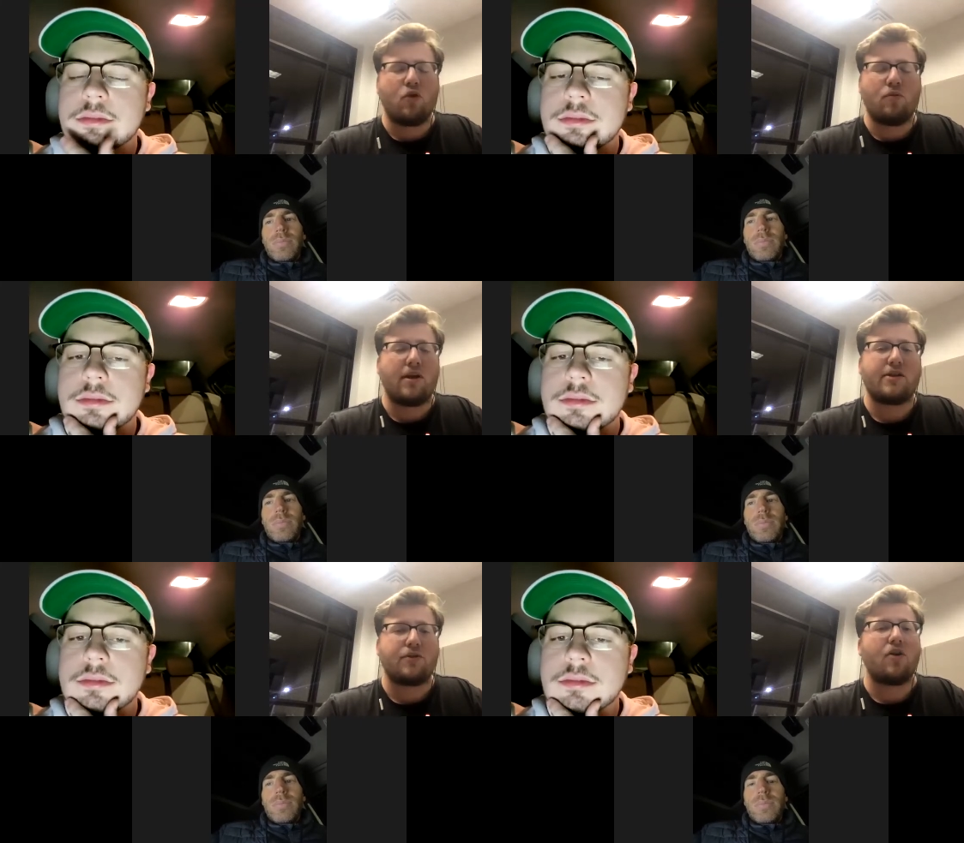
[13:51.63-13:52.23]
Speaker 1: more
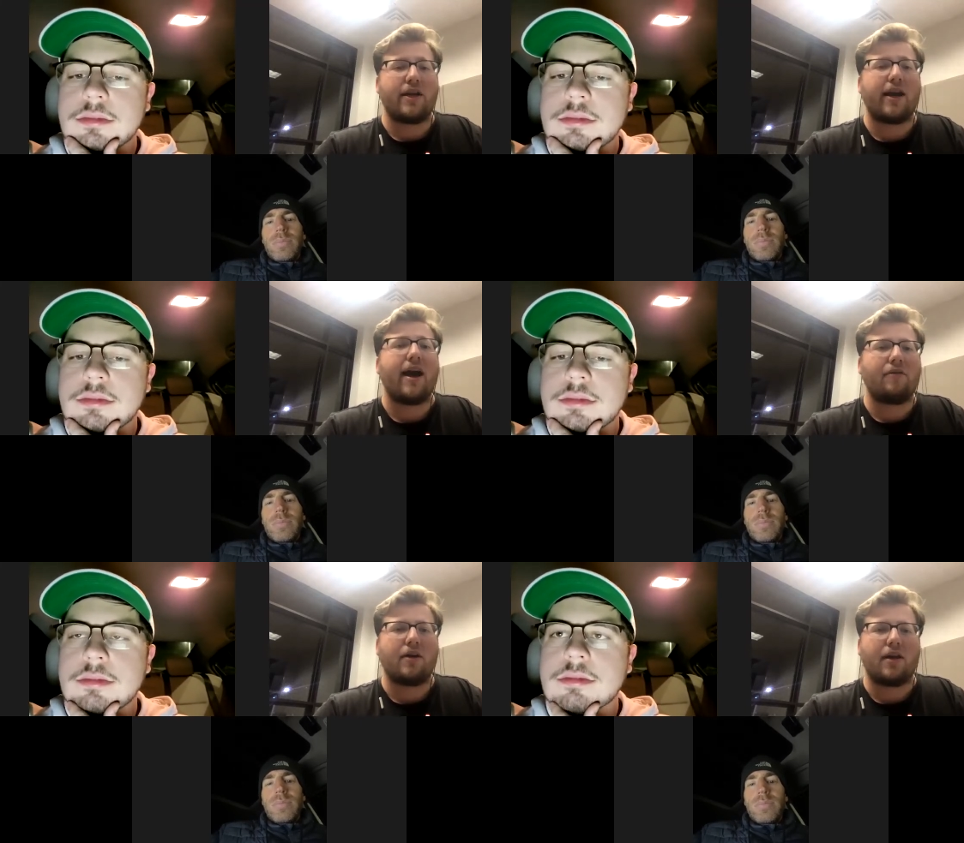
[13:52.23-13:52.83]
impressed with Kearney
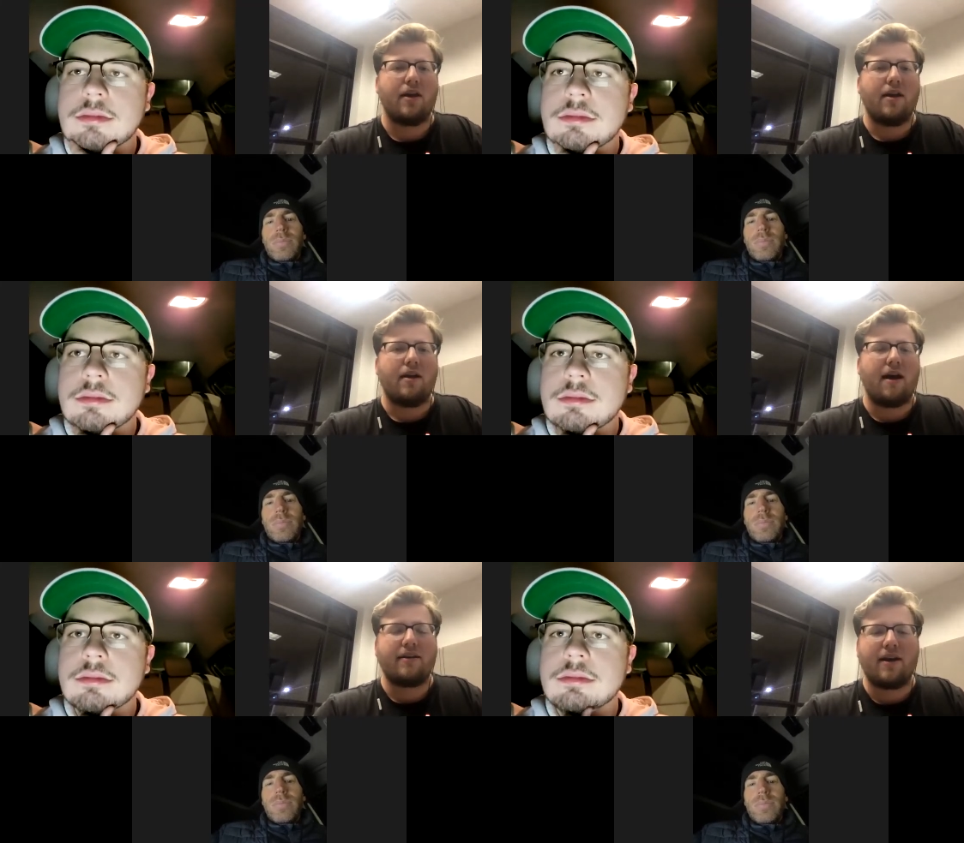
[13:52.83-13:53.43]
Catholic.
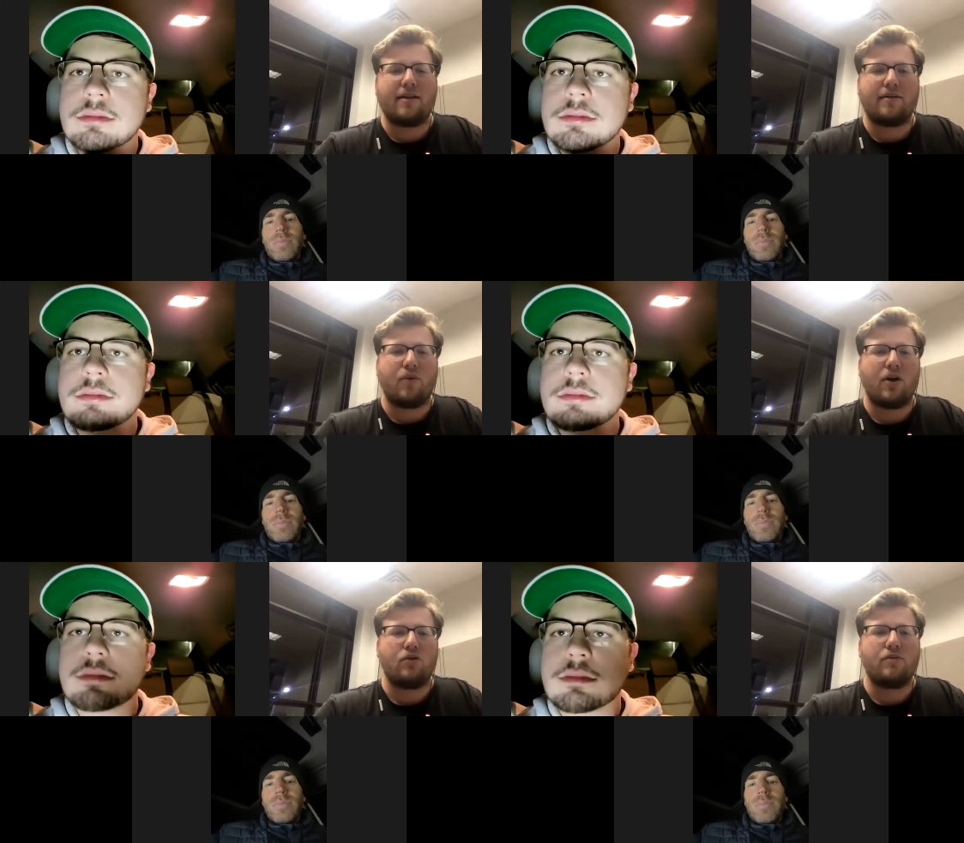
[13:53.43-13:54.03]
I thought
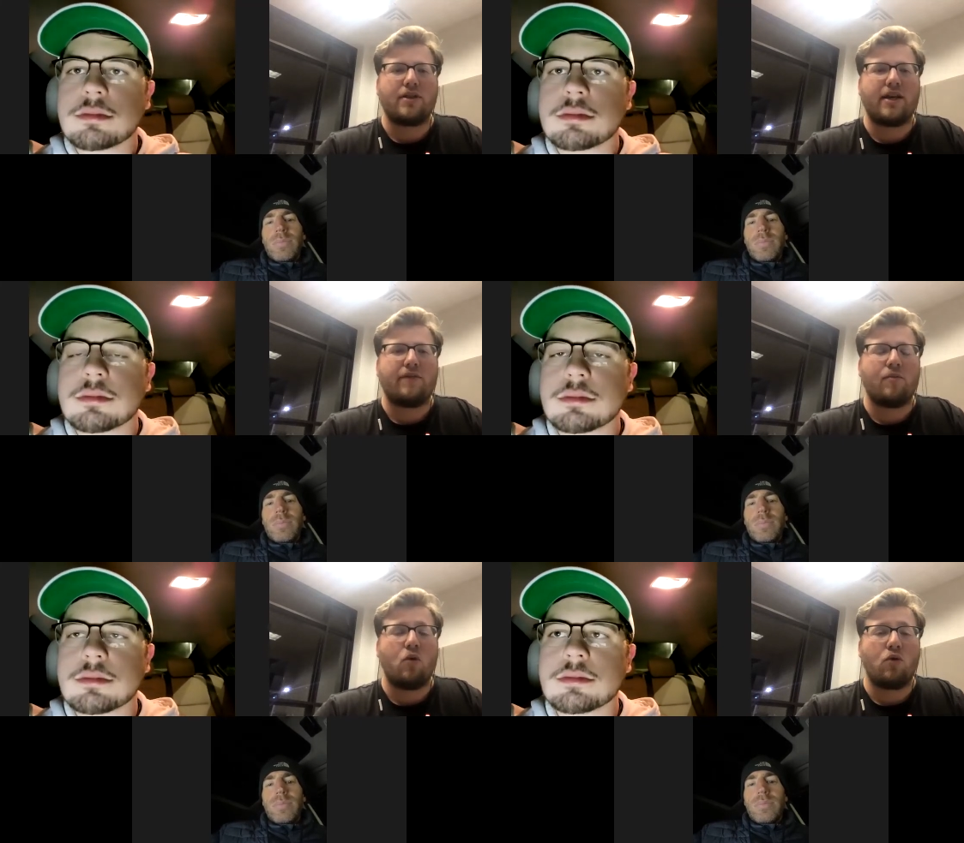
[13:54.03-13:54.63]
Wahoo well, was going to
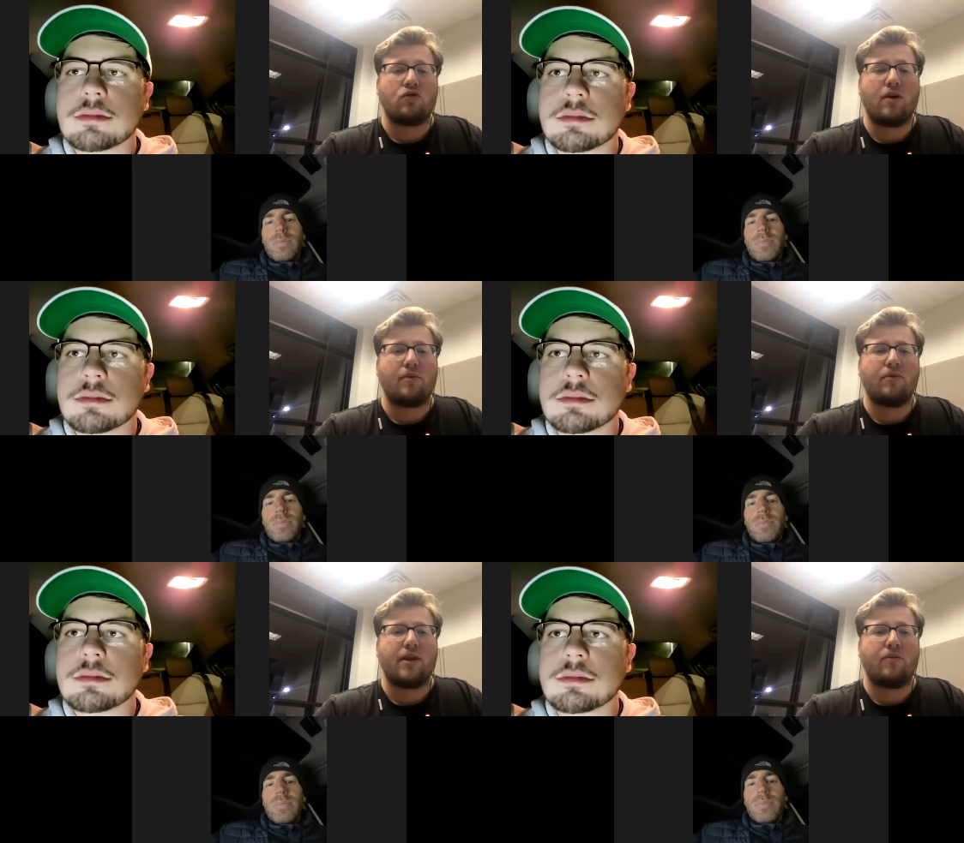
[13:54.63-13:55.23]
give them more
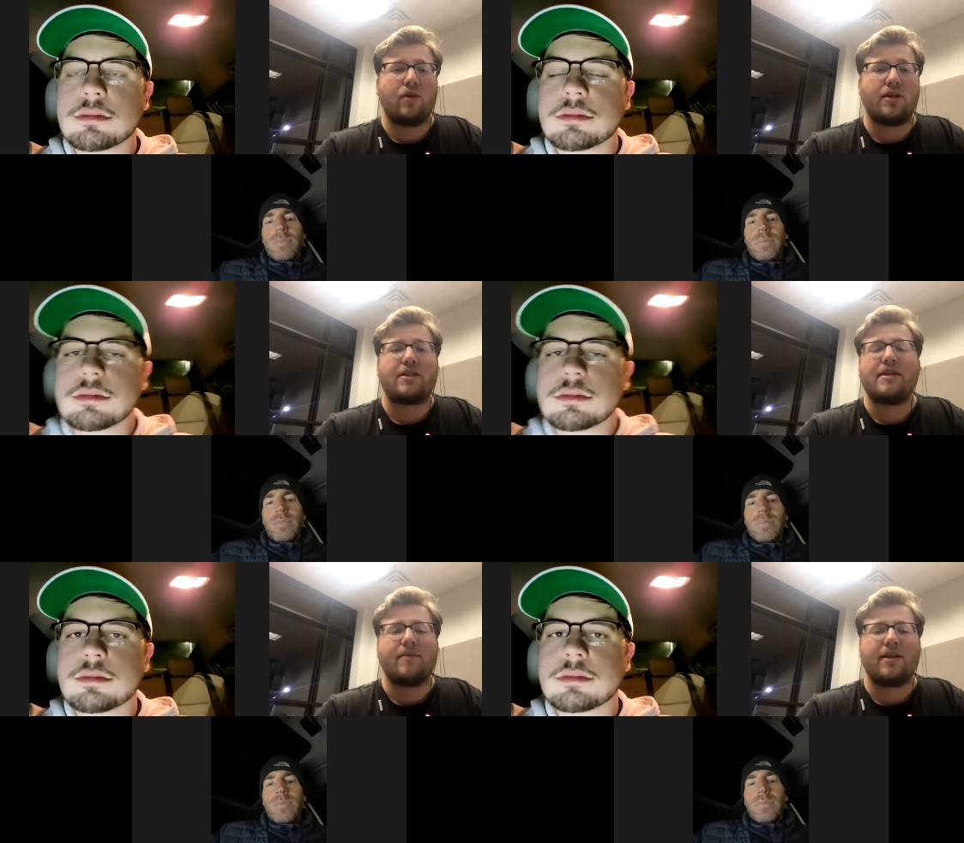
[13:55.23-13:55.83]
trouble
Speaker 2: than what it
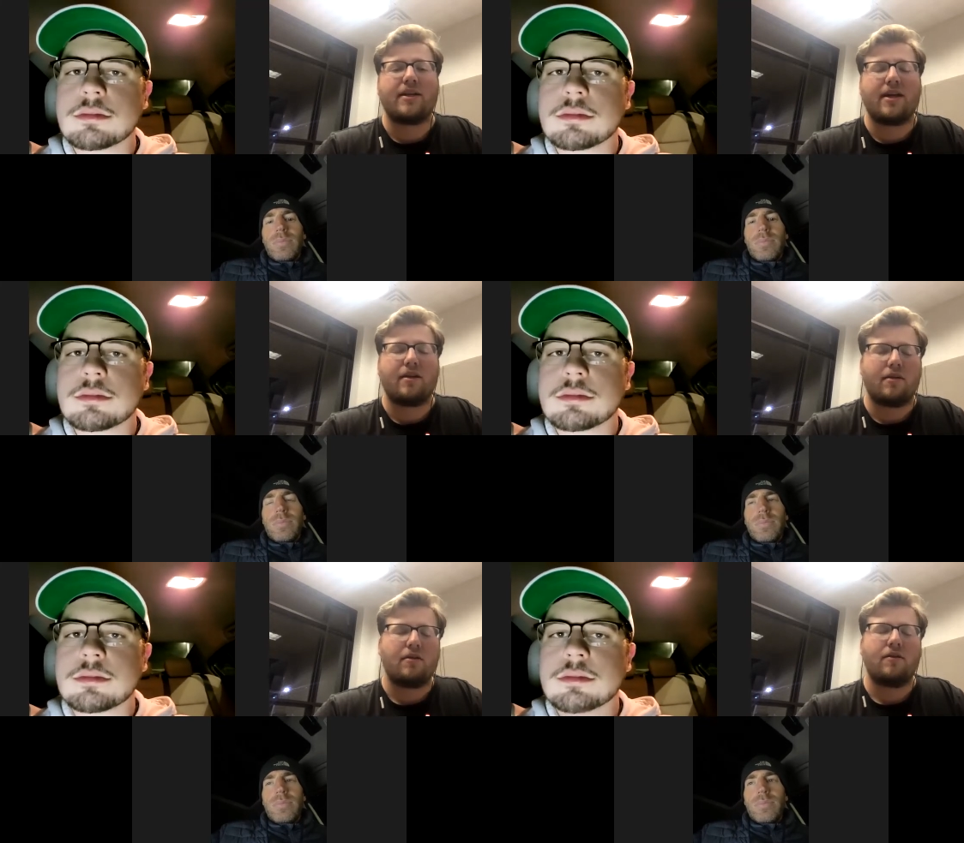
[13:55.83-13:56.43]
seemed they
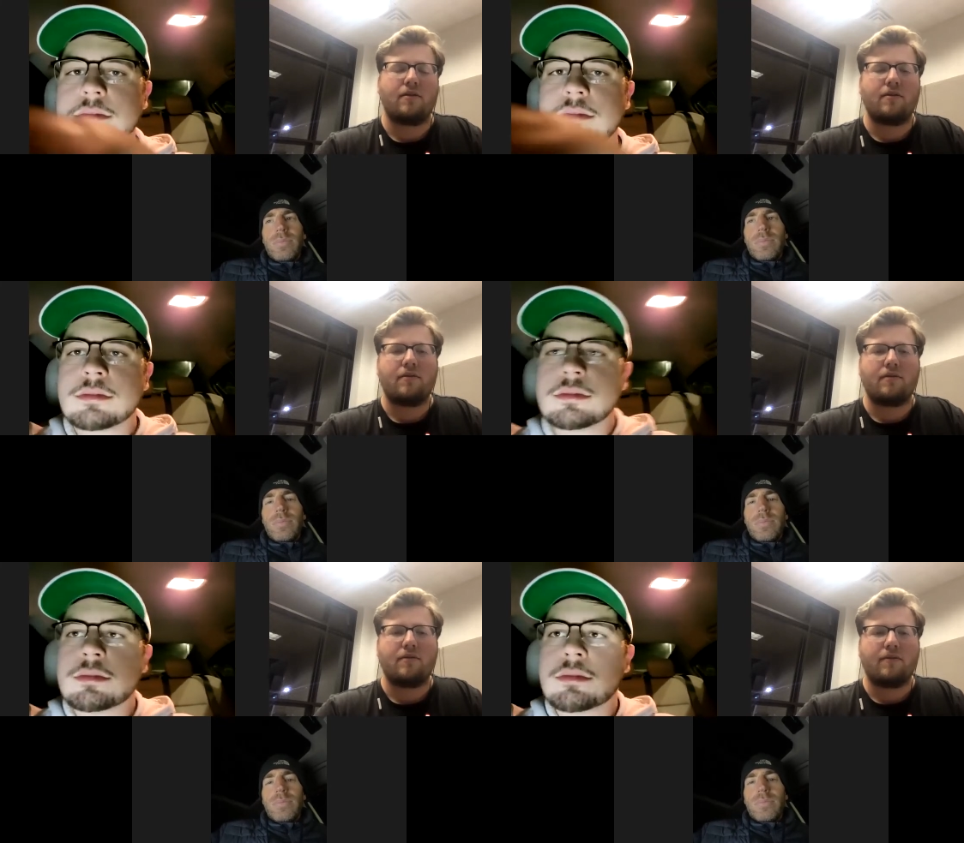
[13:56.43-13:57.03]
did.
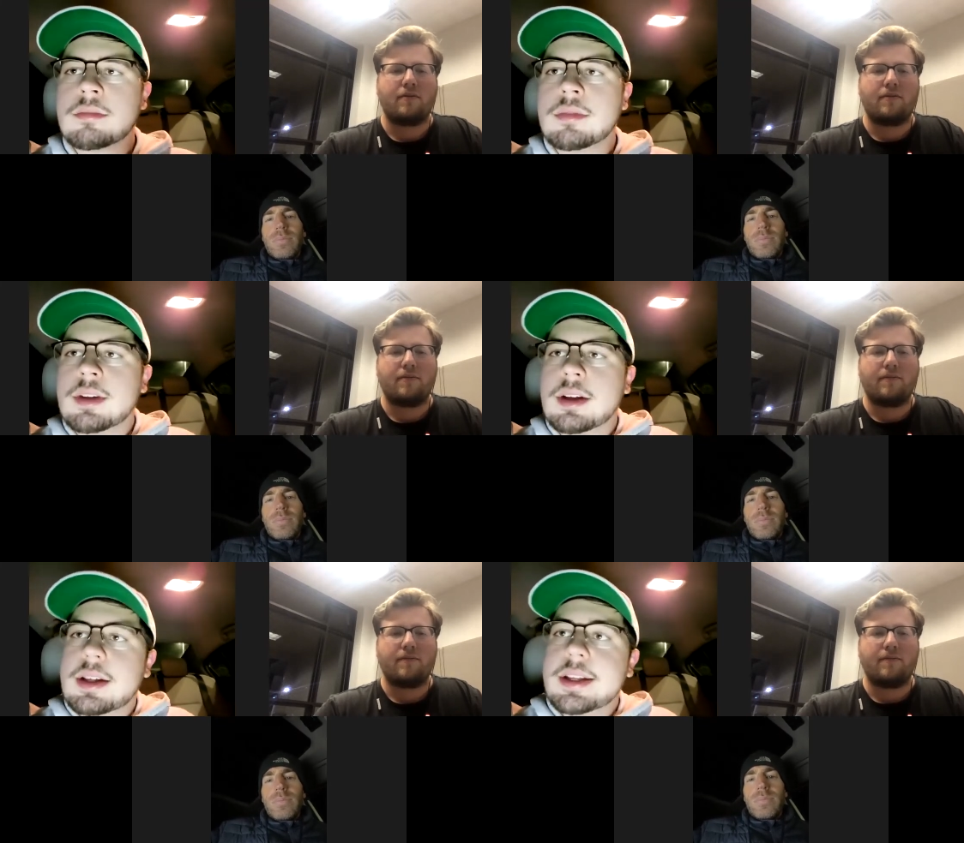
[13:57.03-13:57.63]

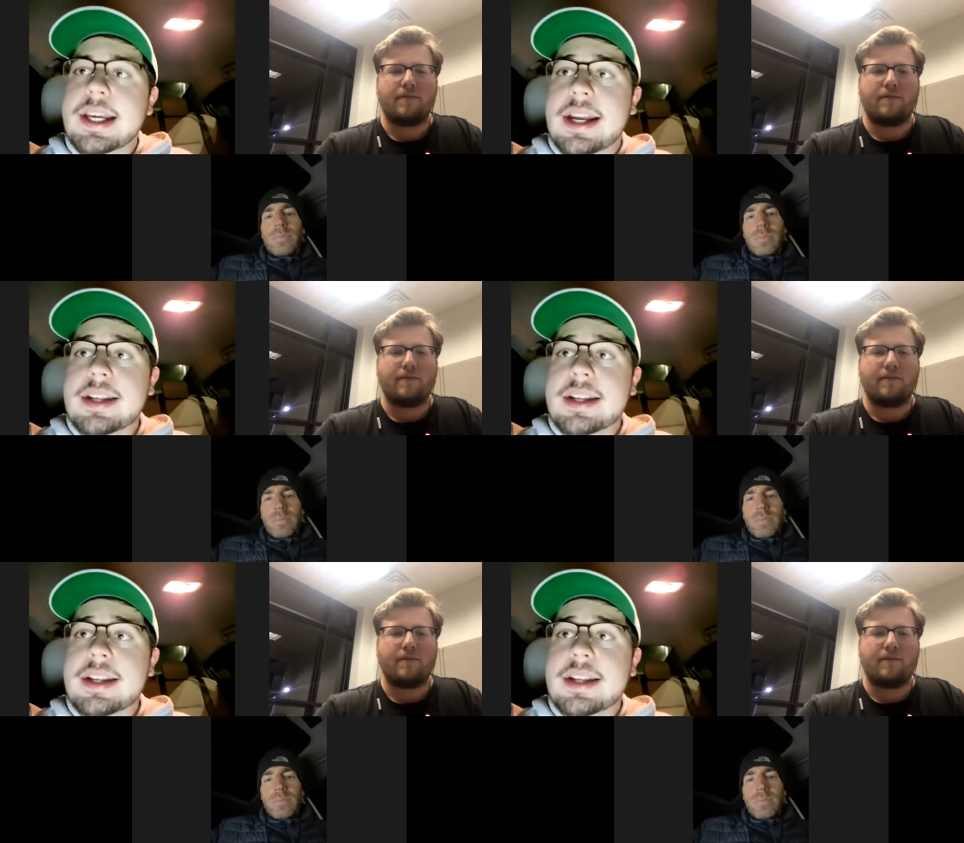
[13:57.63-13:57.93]
Yeah,